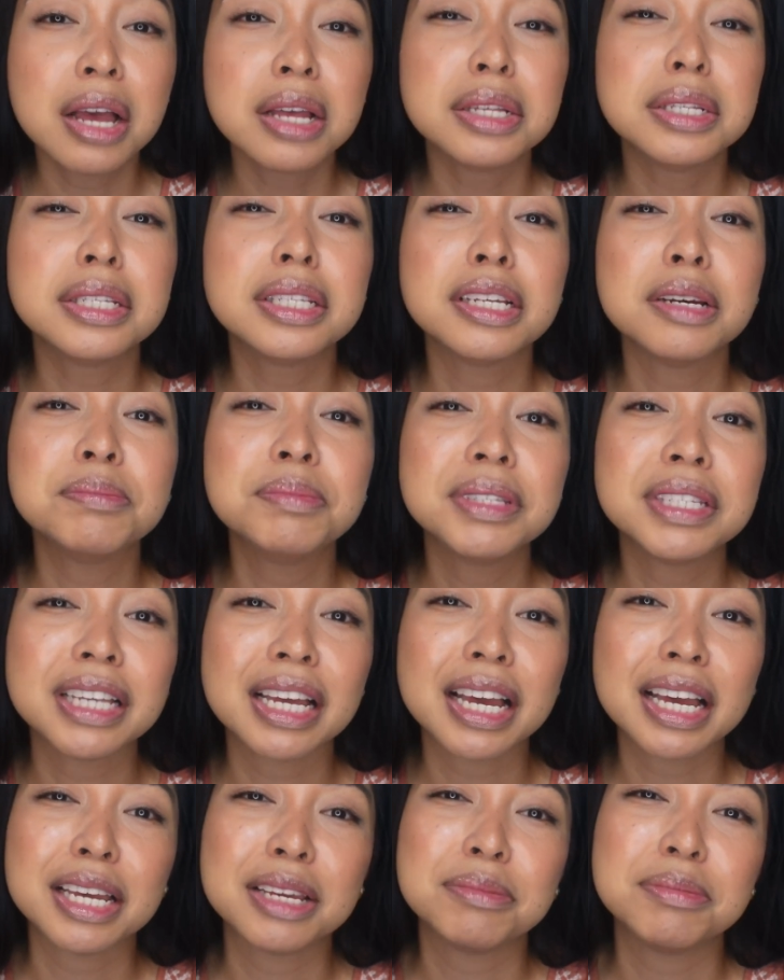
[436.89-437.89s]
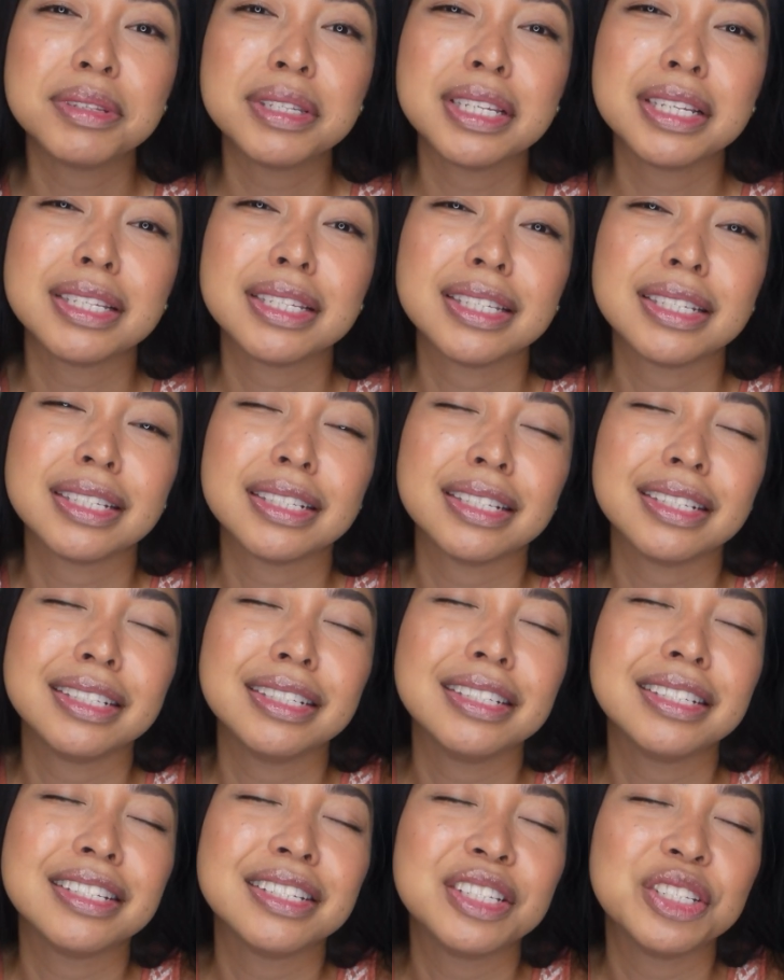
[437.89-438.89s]
Sometimes
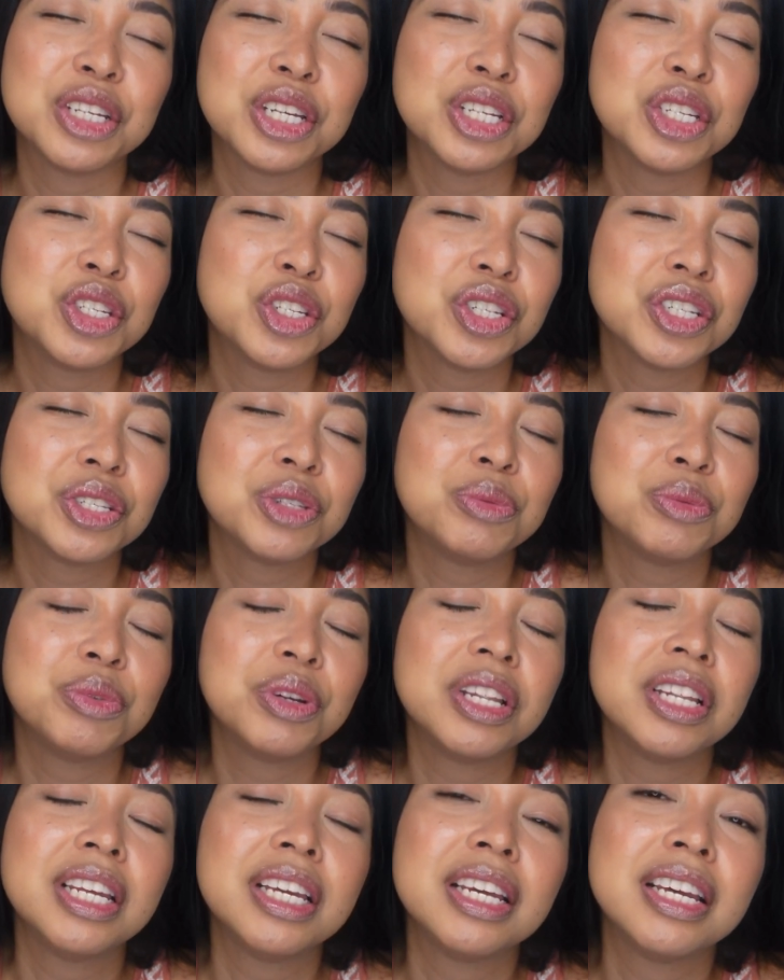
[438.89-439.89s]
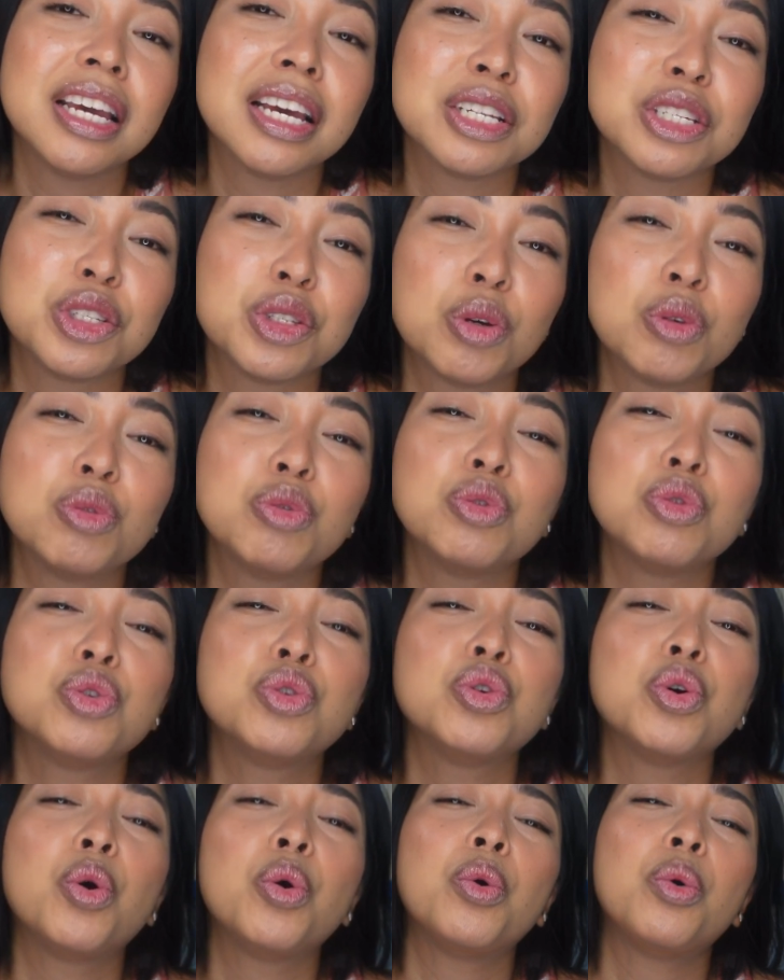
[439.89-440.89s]
it just really gets
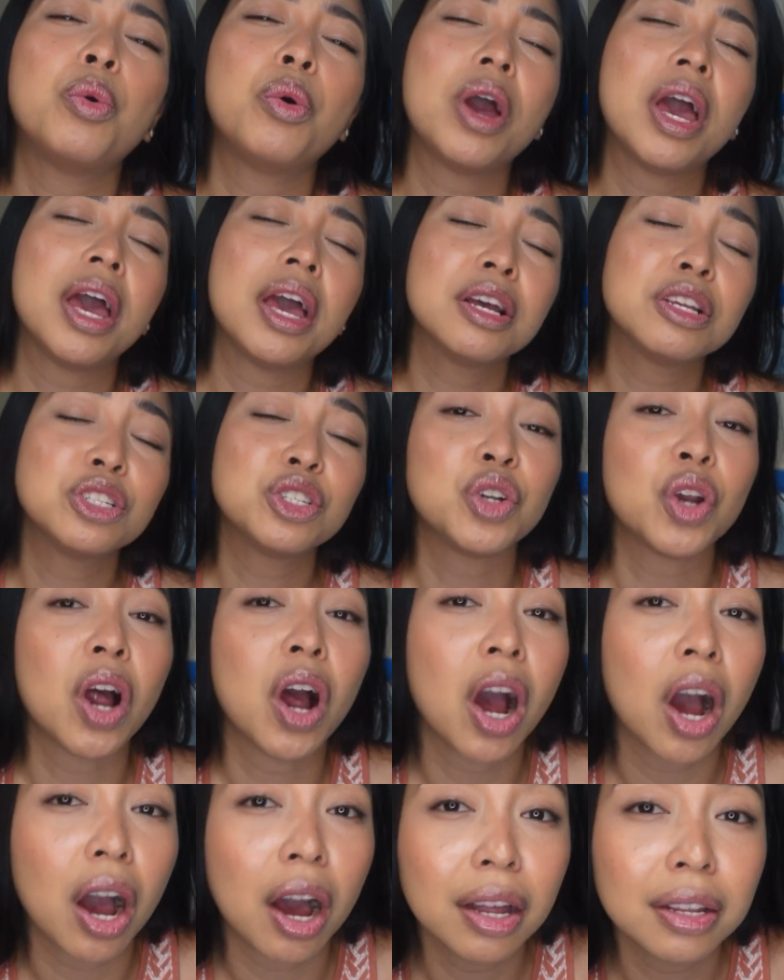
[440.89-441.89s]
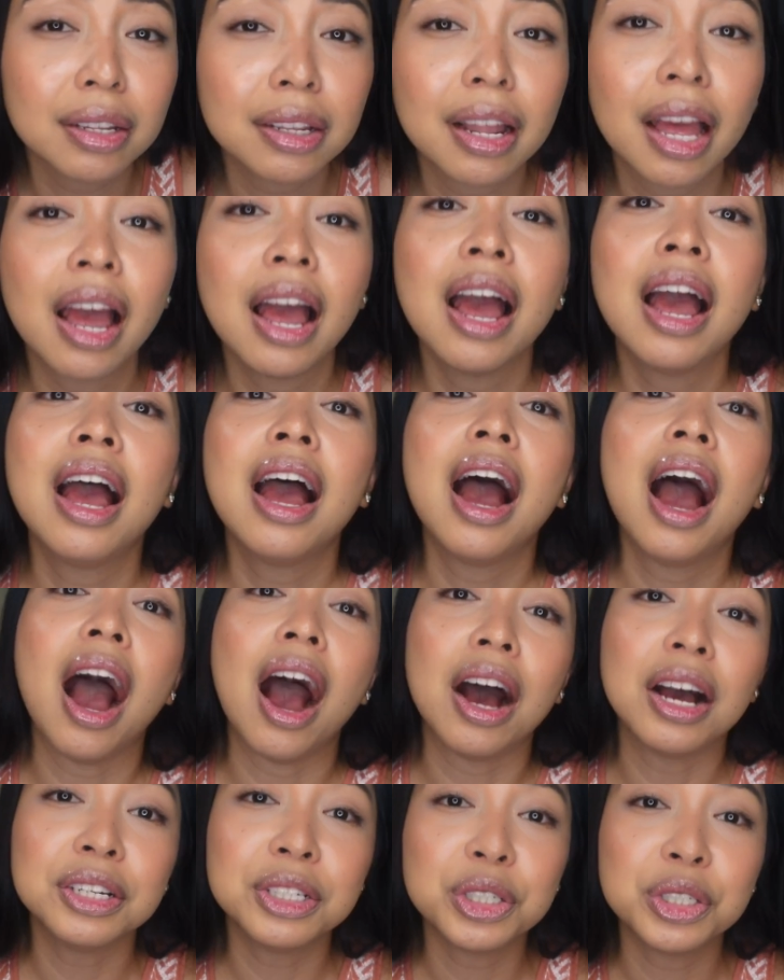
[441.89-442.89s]
so extra hot
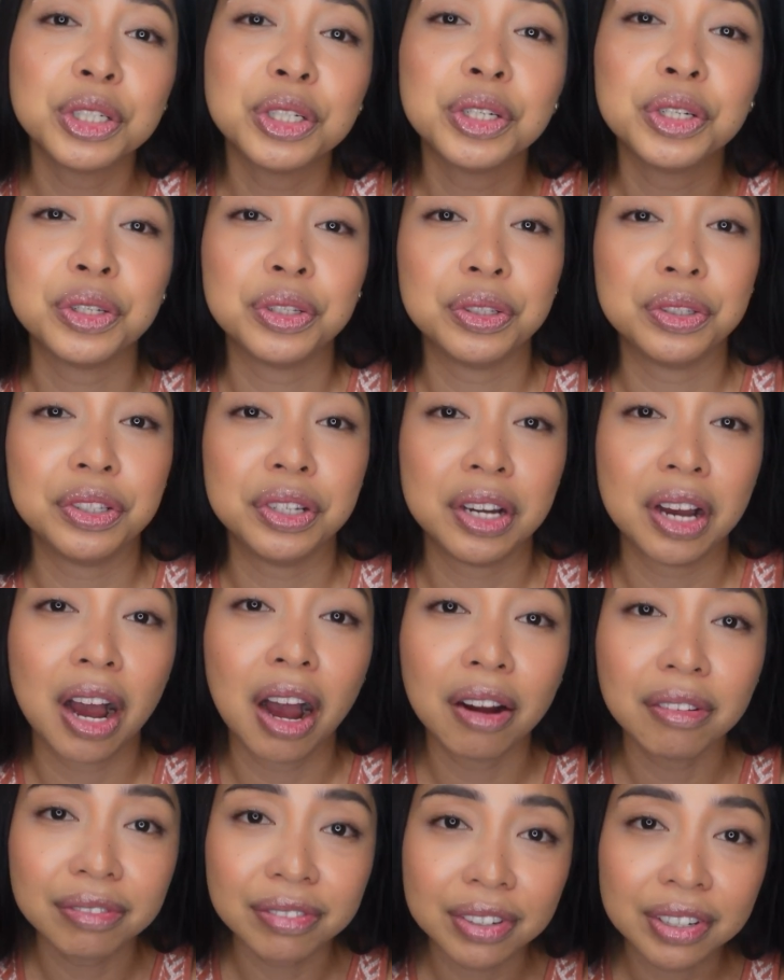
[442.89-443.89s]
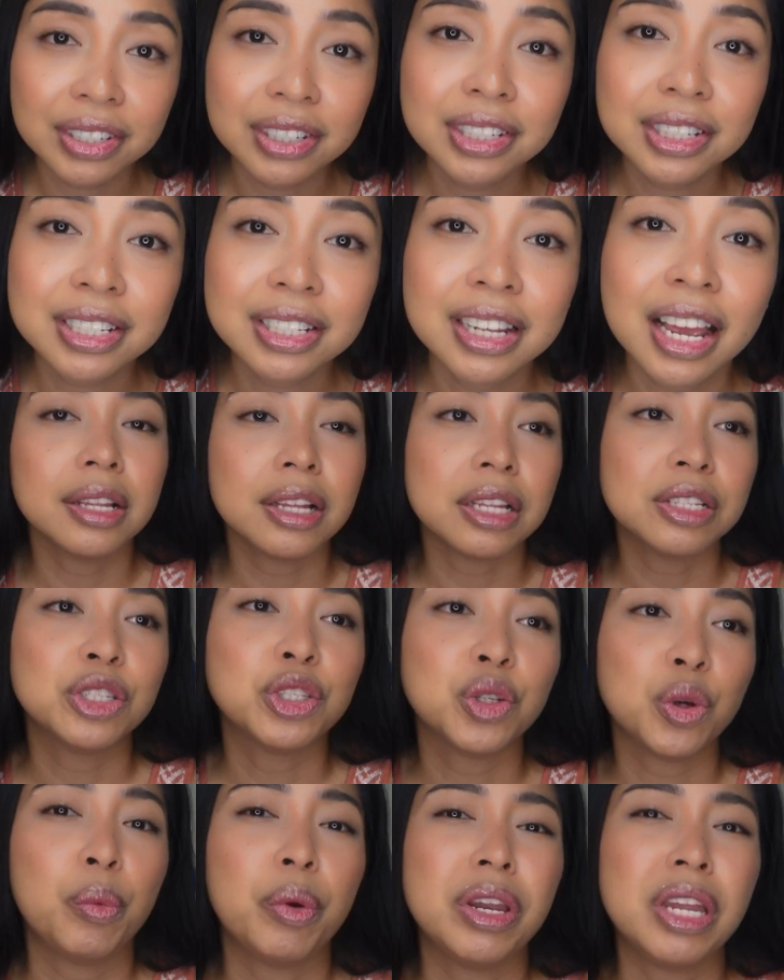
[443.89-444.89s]
under the covers, and
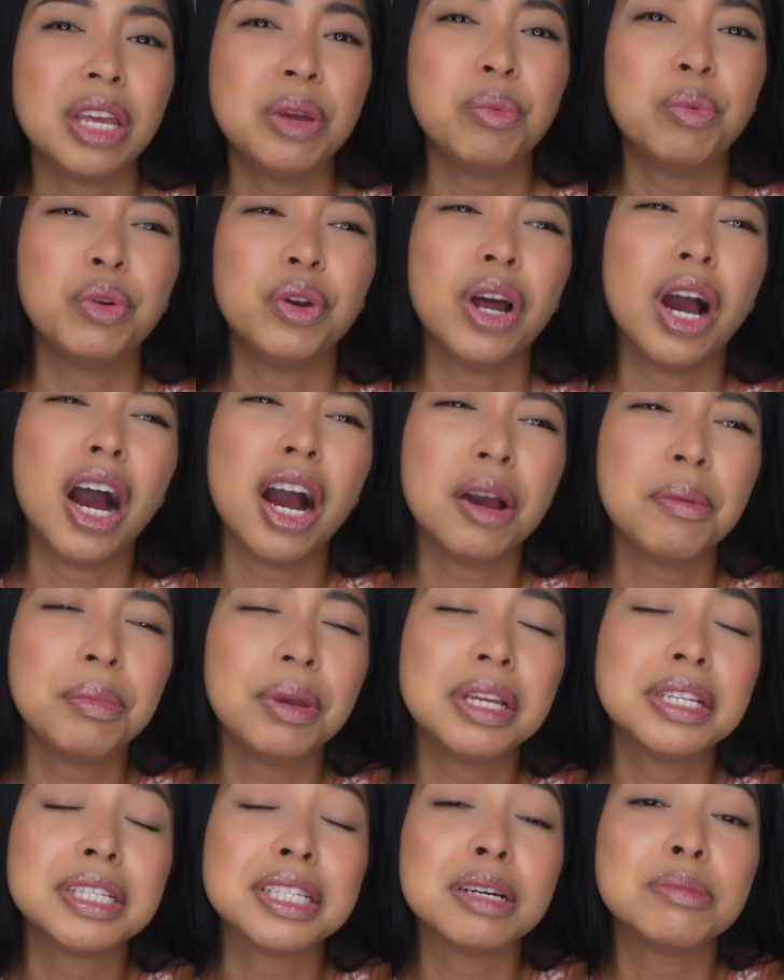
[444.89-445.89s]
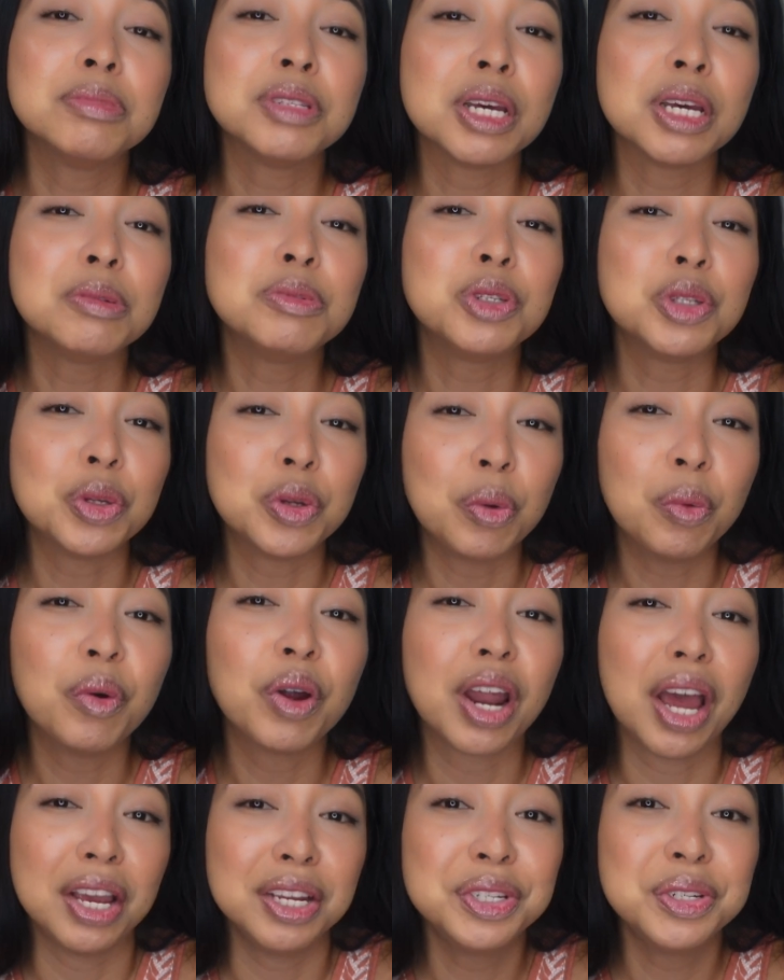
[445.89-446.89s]
so when he would hug me, sometimes you know
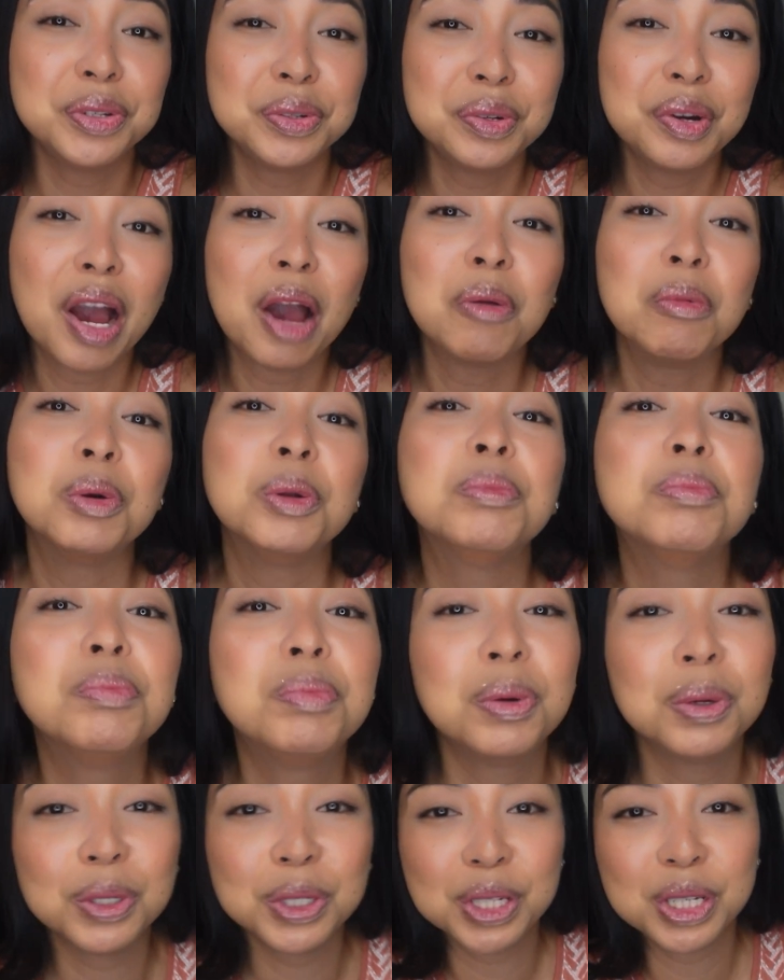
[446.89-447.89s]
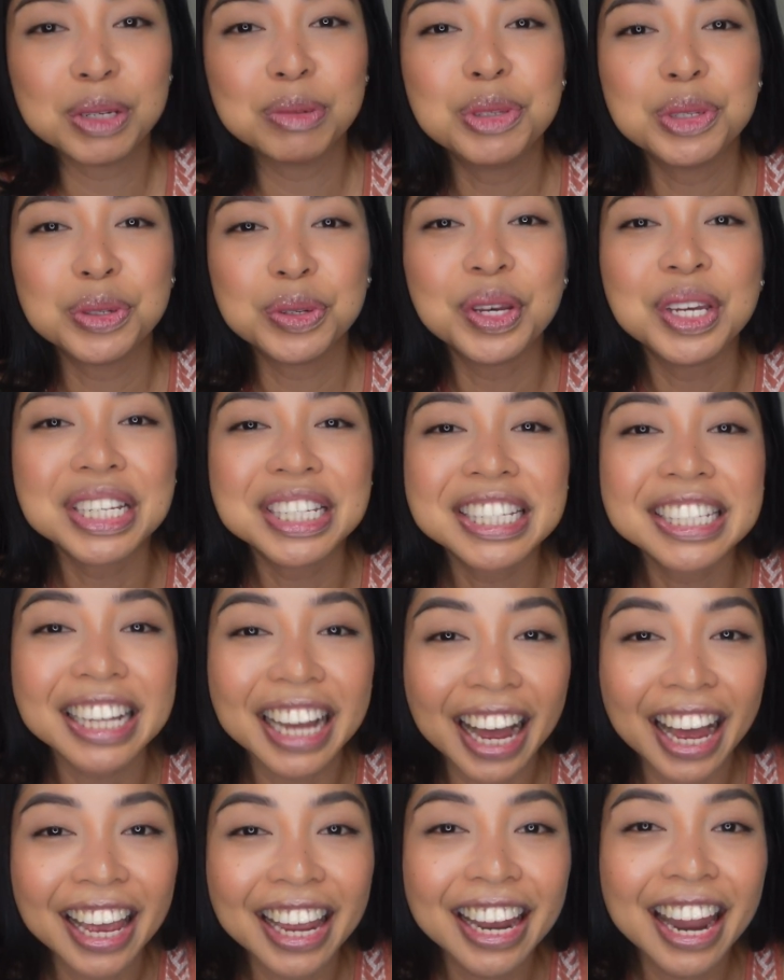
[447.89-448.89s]
what I do, I would push him to his
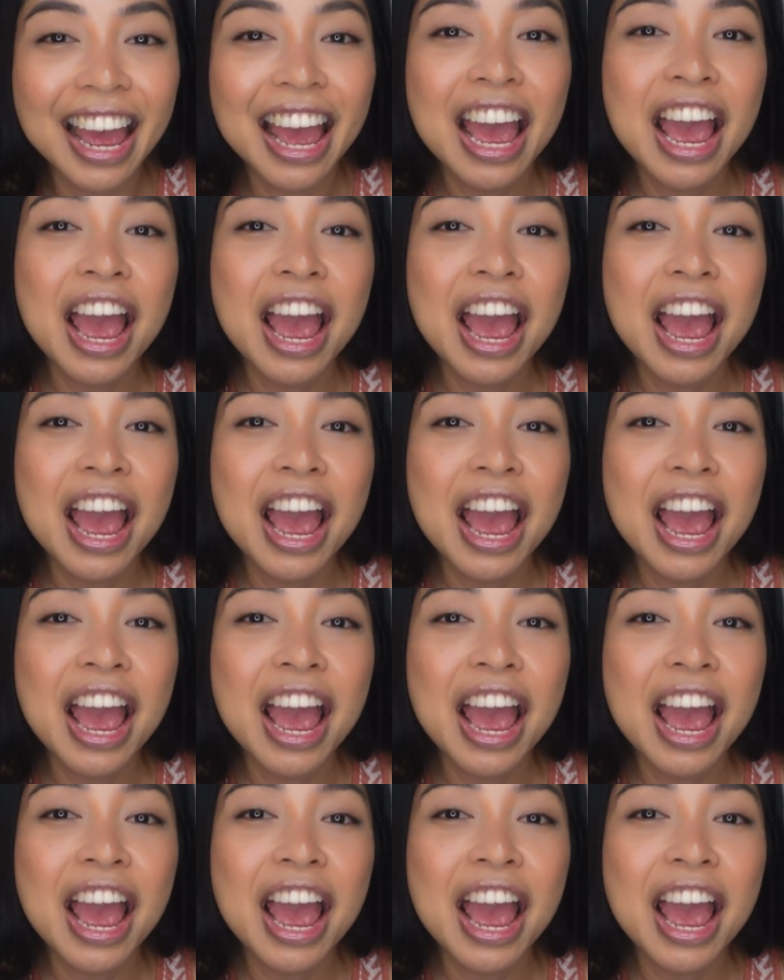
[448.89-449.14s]
side